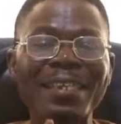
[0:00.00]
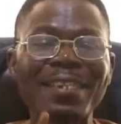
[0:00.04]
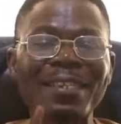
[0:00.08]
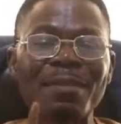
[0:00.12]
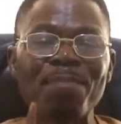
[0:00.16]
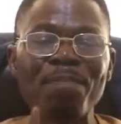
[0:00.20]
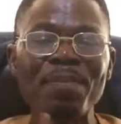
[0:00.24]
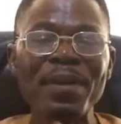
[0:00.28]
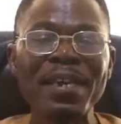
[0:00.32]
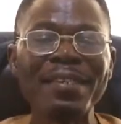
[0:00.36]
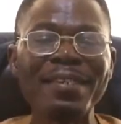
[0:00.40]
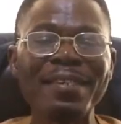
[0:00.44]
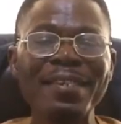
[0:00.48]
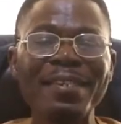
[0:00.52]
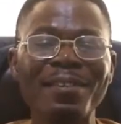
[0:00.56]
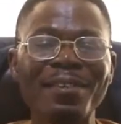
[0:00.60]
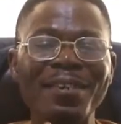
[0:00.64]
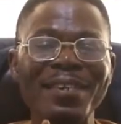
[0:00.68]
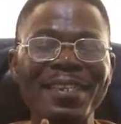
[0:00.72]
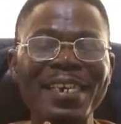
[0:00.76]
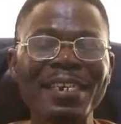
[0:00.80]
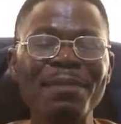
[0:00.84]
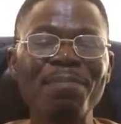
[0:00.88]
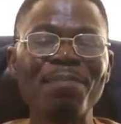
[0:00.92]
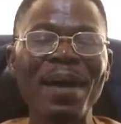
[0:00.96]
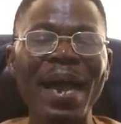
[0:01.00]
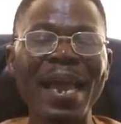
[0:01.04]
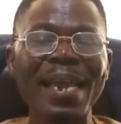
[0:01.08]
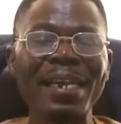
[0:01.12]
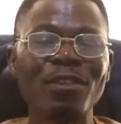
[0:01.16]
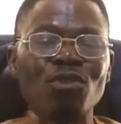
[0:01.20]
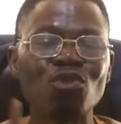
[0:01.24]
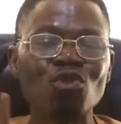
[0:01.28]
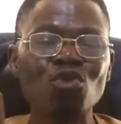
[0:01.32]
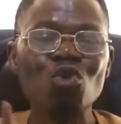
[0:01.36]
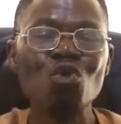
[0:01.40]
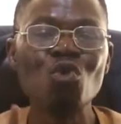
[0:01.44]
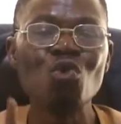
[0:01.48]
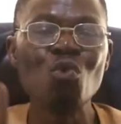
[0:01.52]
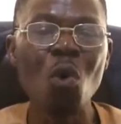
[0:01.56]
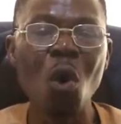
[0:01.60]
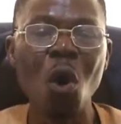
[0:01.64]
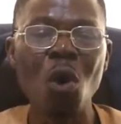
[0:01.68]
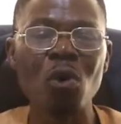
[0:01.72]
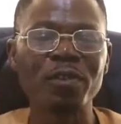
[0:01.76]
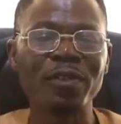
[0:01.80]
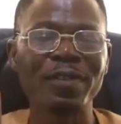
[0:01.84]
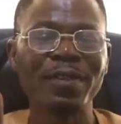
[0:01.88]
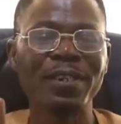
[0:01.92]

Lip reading: space is created by two walls.